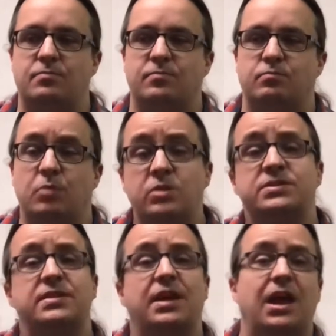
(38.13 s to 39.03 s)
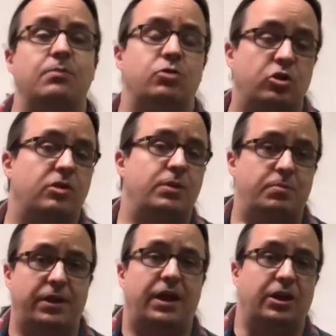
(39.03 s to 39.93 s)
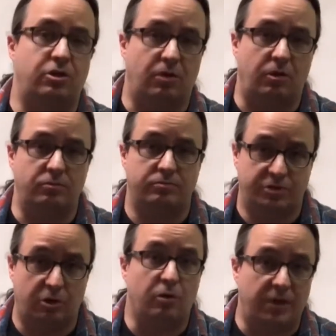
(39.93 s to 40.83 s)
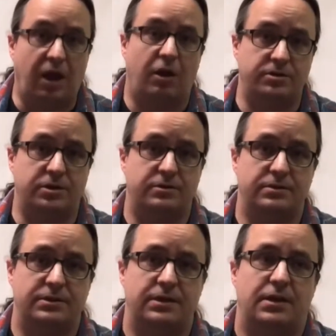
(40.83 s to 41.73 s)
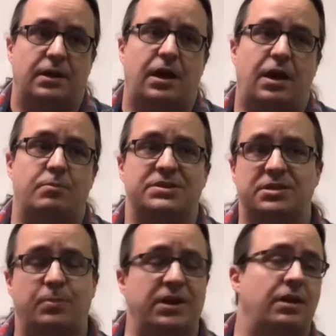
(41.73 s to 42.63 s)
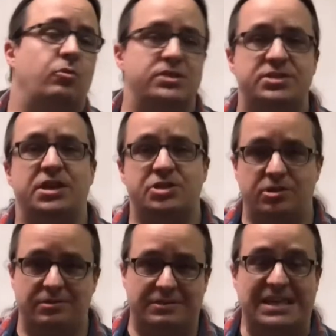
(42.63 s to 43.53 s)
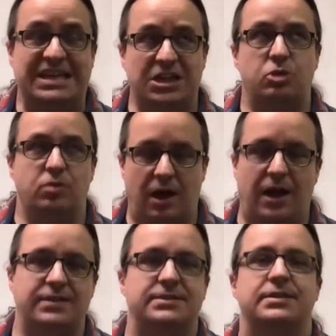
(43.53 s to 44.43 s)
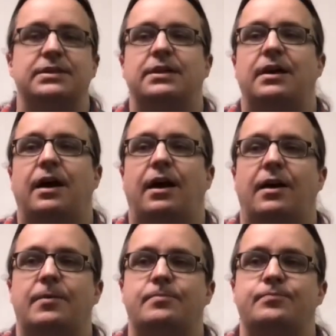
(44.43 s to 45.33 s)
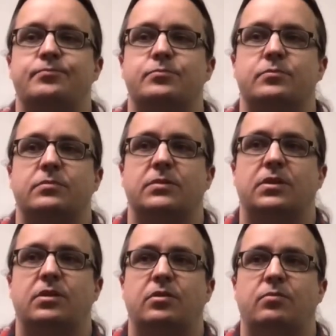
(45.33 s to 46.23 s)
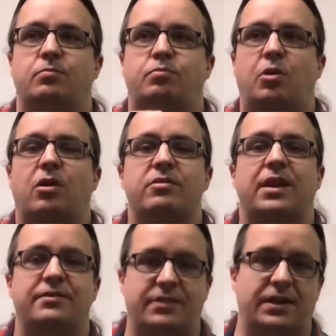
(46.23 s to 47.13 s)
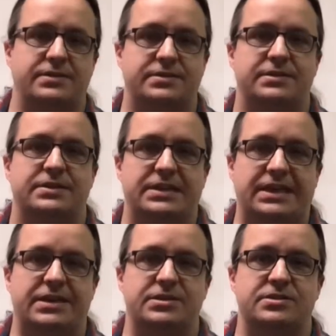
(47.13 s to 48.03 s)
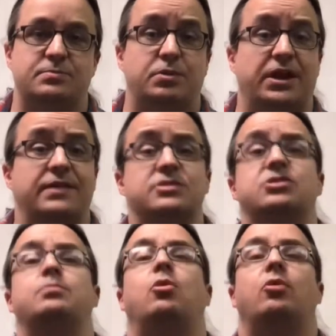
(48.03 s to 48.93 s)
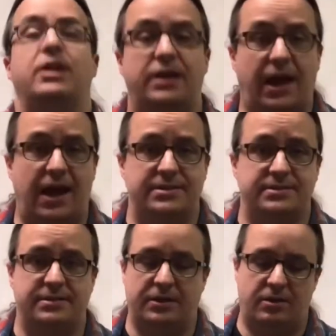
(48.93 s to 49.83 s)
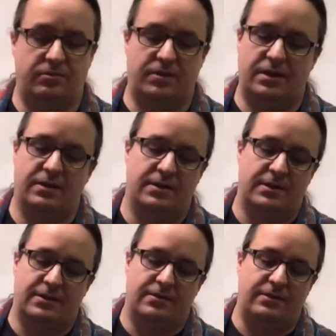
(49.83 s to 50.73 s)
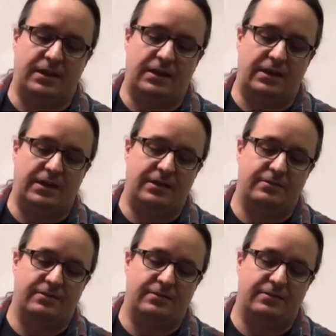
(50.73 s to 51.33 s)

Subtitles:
Most of the game, you're going to be playing your own character, but depending on which ticket you got, part of that event is playing the supporting cast. You know, the